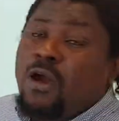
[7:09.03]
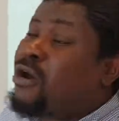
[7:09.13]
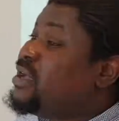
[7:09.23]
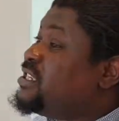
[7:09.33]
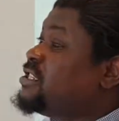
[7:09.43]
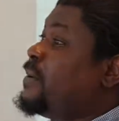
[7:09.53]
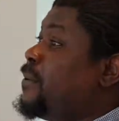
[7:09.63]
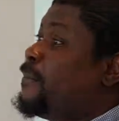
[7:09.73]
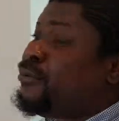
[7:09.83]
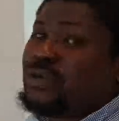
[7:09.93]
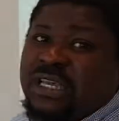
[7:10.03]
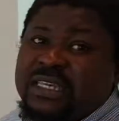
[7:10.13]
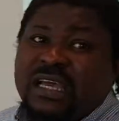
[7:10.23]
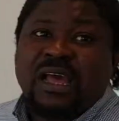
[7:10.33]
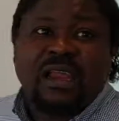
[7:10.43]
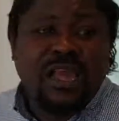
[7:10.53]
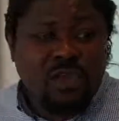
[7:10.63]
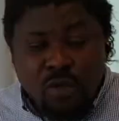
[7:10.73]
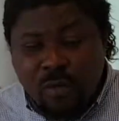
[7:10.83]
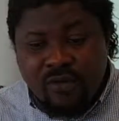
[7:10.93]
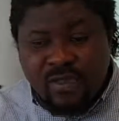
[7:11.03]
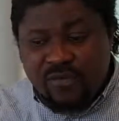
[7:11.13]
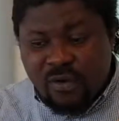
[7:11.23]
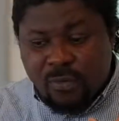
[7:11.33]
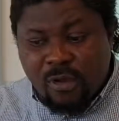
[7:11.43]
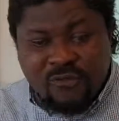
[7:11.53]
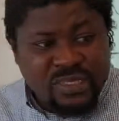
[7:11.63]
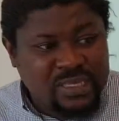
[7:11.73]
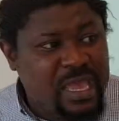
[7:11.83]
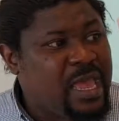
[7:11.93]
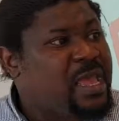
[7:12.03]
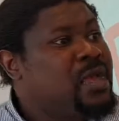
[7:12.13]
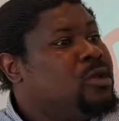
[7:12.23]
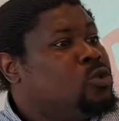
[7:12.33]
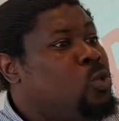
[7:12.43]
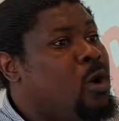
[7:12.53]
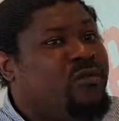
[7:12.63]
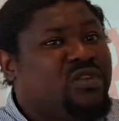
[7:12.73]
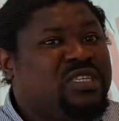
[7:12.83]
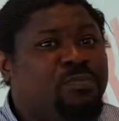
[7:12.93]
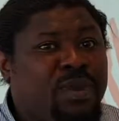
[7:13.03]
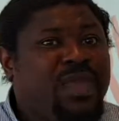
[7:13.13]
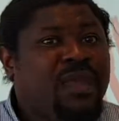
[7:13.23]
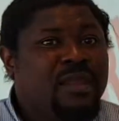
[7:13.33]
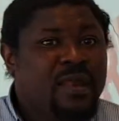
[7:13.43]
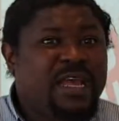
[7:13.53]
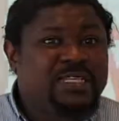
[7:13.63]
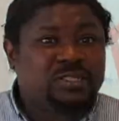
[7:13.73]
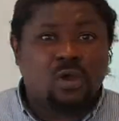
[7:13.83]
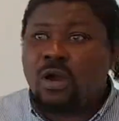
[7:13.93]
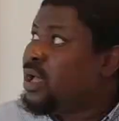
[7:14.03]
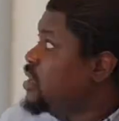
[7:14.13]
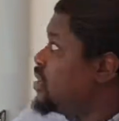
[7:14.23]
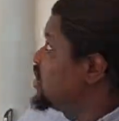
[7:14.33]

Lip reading: or a simple project like you moving from office A to office B next door, the